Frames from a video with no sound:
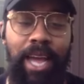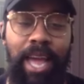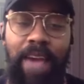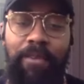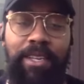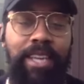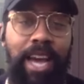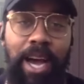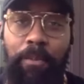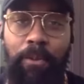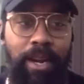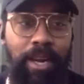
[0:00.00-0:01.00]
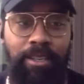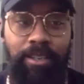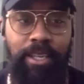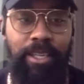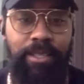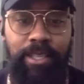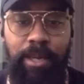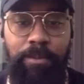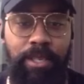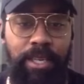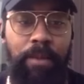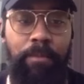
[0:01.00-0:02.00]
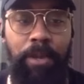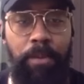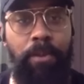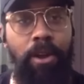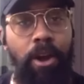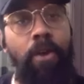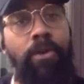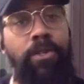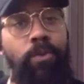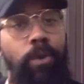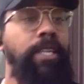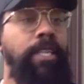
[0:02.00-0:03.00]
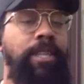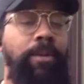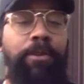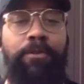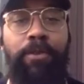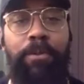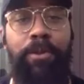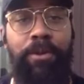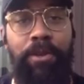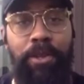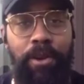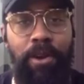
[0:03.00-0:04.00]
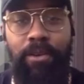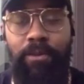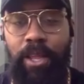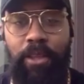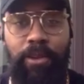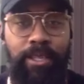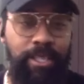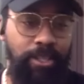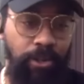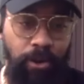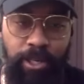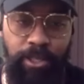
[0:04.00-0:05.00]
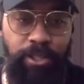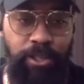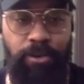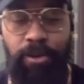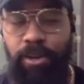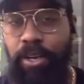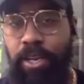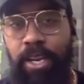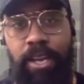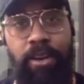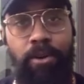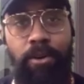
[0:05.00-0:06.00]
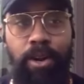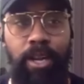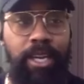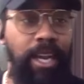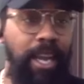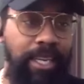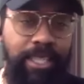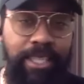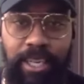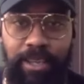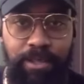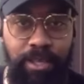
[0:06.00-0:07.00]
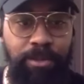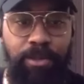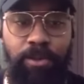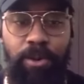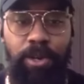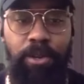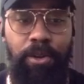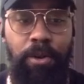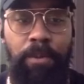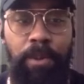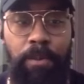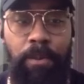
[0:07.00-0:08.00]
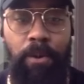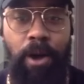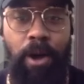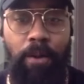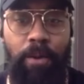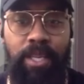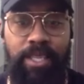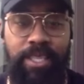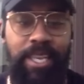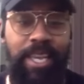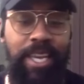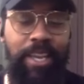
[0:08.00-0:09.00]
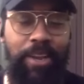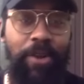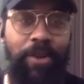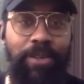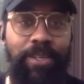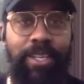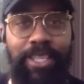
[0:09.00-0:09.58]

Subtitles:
having to operate under the assumption that people are always wanting something from you, you know, whether it's a Jordan shoe or a connection of some sort, you know, people always, you know,